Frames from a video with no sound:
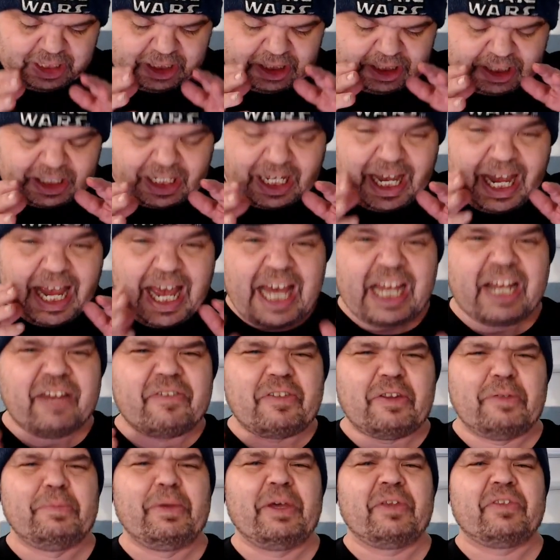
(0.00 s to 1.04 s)
the head of
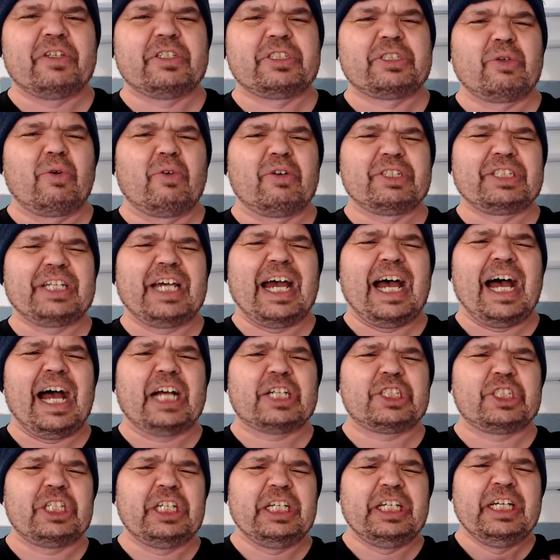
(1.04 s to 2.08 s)
the mythosaur is
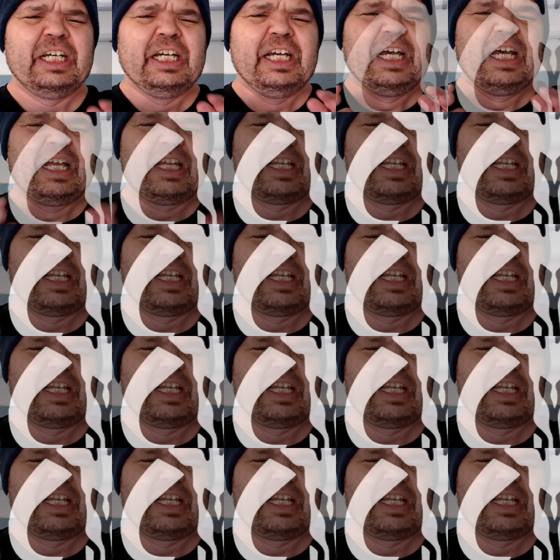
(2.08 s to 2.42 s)
actually the